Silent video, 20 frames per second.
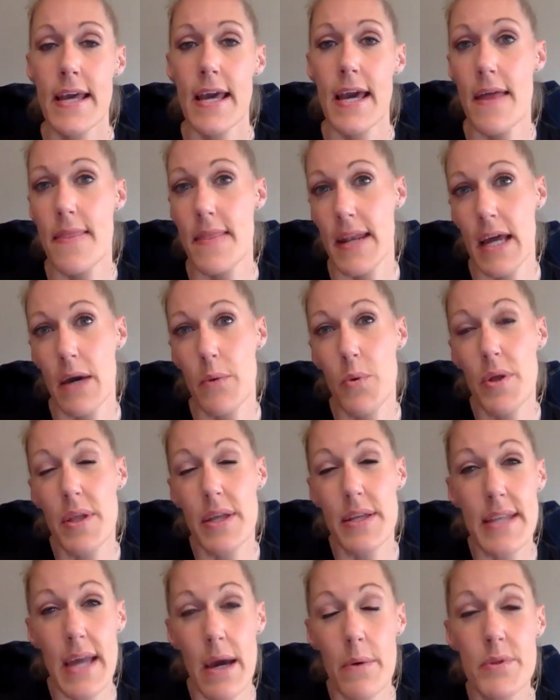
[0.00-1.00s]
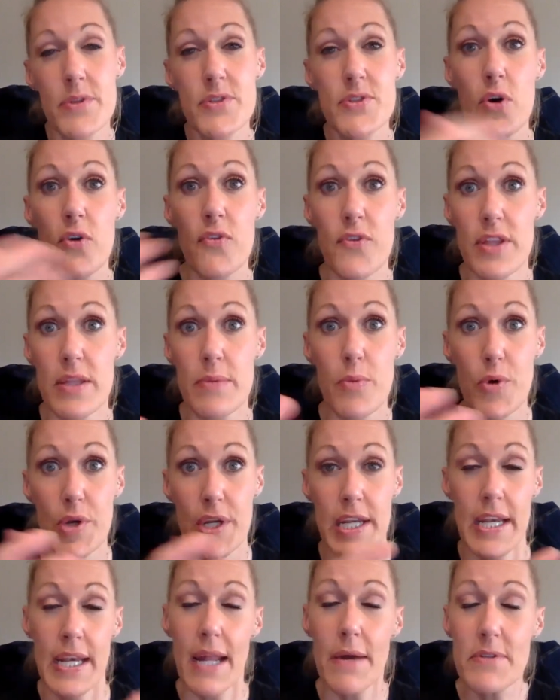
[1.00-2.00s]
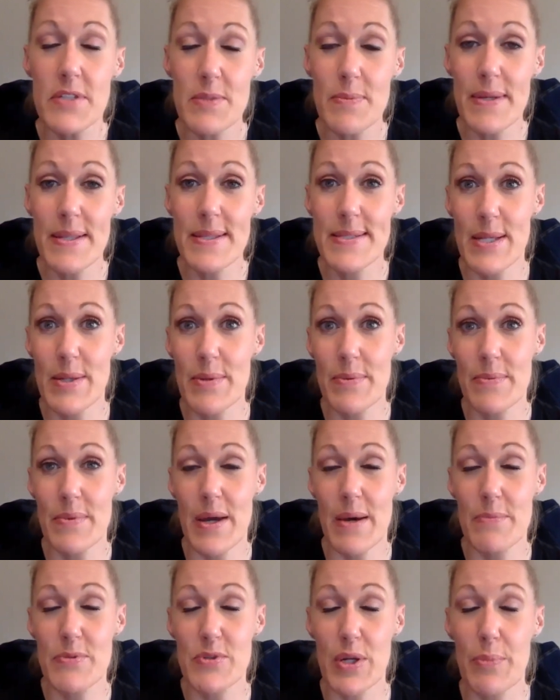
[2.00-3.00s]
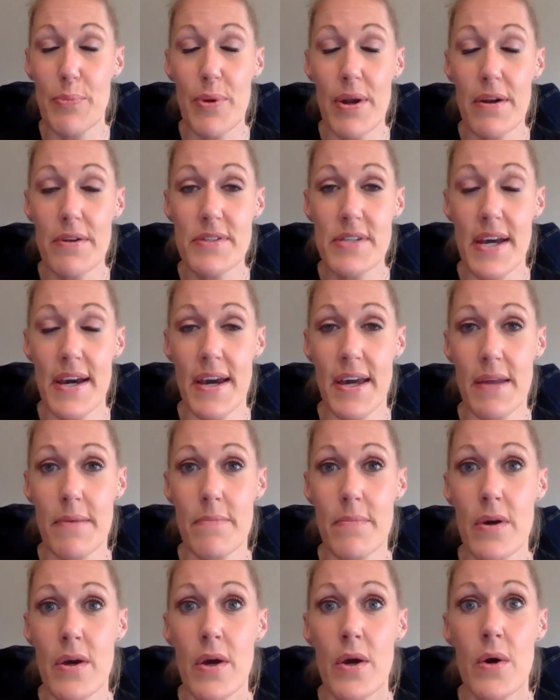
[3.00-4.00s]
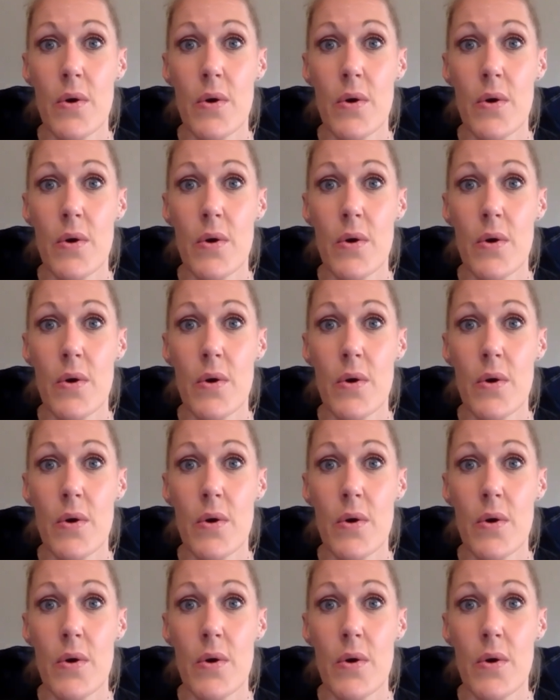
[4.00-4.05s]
and then I will announce over the morning announcements and during prayer time